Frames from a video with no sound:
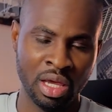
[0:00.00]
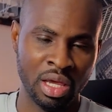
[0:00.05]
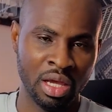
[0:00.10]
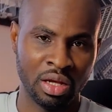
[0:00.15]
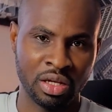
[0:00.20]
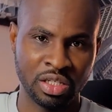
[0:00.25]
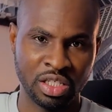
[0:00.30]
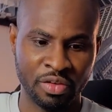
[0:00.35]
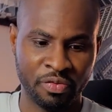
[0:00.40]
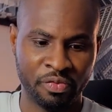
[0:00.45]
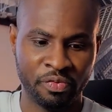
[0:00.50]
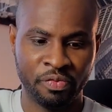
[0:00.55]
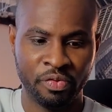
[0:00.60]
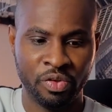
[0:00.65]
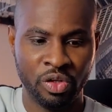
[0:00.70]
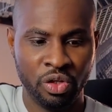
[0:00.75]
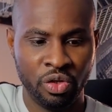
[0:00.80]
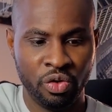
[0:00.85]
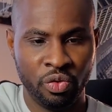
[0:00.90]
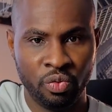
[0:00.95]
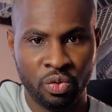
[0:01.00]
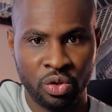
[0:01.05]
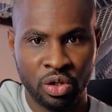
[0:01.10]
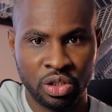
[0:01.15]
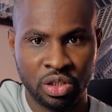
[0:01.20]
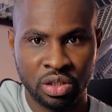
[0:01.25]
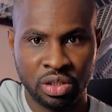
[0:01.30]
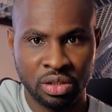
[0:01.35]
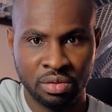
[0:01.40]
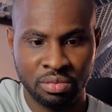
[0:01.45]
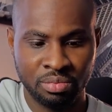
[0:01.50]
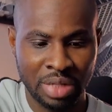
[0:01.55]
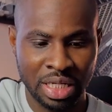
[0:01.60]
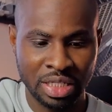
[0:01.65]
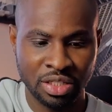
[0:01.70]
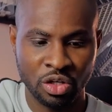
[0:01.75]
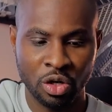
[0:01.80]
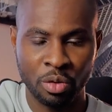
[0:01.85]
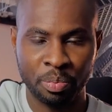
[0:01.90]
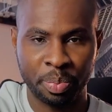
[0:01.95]
because if you were to
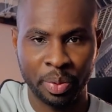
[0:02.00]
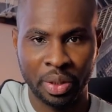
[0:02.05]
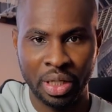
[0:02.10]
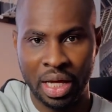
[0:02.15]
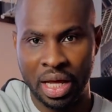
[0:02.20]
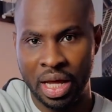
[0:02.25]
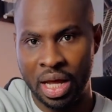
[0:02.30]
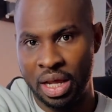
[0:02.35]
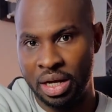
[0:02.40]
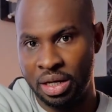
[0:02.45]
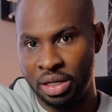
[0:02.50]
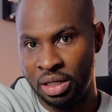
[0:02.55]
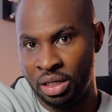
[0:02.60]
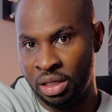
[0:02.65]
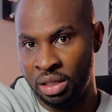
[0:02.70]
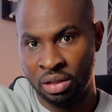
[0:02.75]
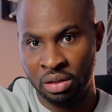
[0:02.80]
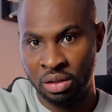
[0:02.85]
mess up and